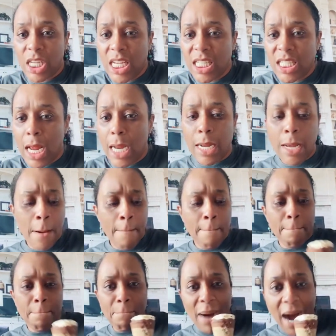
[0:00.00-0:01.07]
He's not
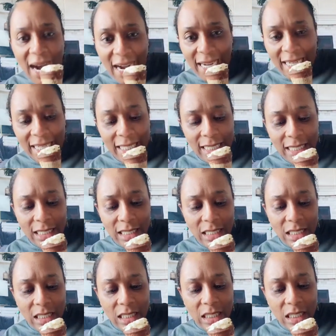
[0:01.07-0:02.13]
mine.
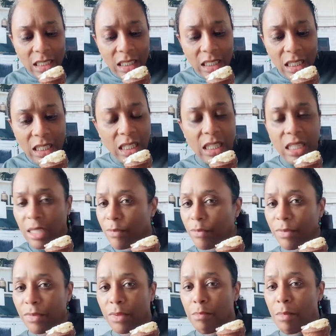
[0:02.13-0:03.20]
He
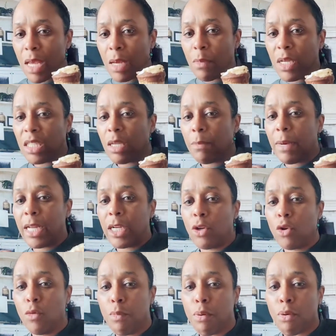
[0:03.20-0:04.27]
may be somebody
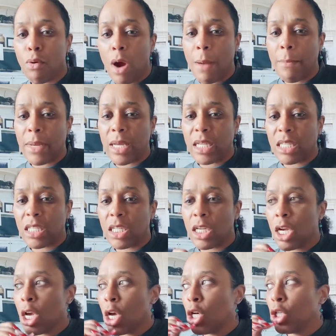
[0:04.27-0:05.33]
who
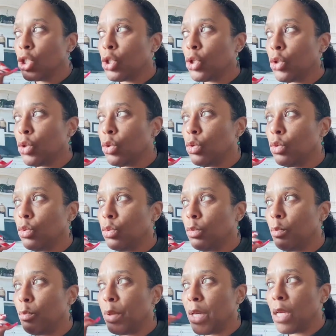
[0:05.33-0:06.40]
promised to
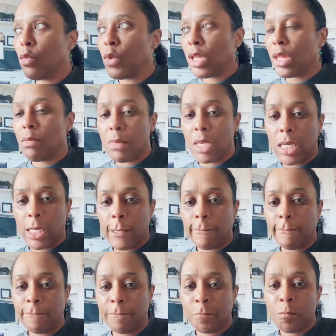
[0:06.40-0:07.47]
be with
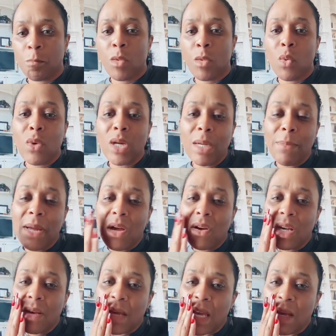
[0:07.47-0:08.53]
me. What
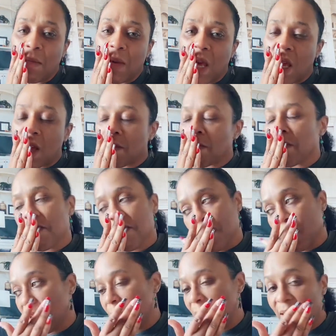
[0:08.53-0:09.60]
about commitment?
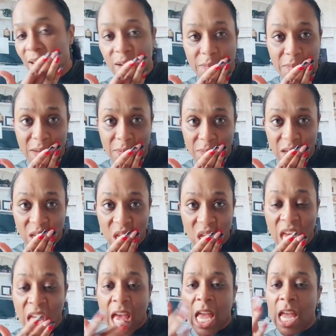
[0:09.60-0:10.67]
What about commitment?
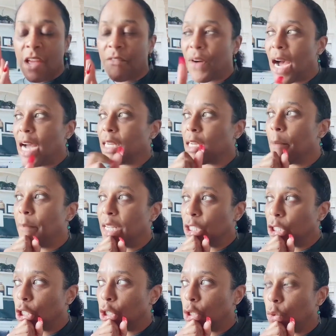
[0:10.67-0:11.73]
If I
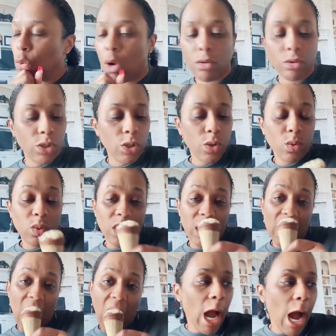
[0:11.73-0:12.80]
commit to you on
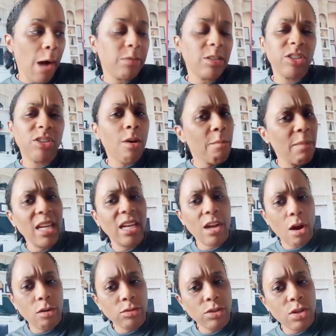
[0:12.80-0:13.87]
Tuesday, I was committed
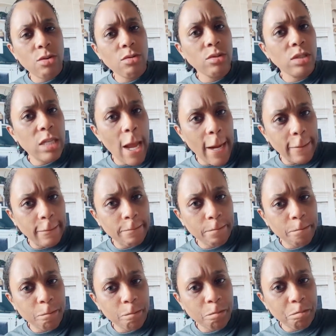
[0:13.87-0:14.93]
on Tuesday.
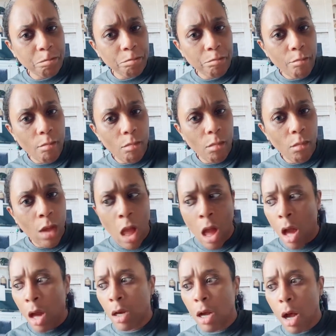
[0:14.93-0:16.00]

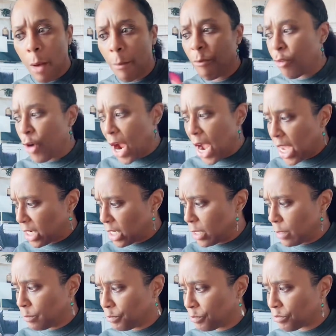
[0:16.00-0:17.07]
Come
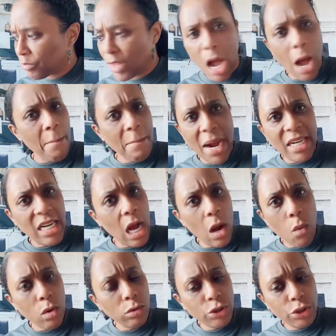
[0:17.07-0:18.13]
Friday, I might
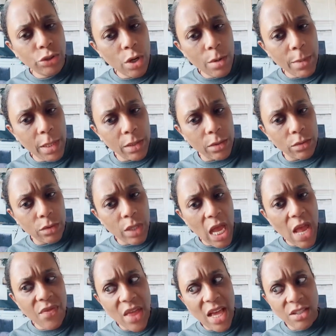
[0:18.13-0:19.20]
not want you no more.
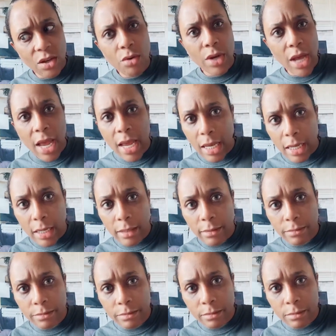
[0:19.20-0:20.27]
And that's okay.
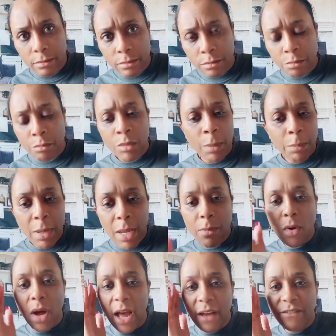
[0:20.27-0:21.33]

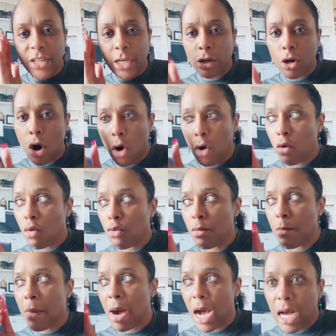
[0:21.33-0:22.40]
People have their
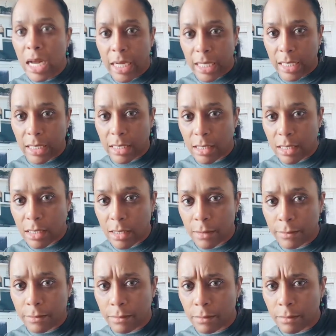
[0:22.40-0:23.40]
own minds.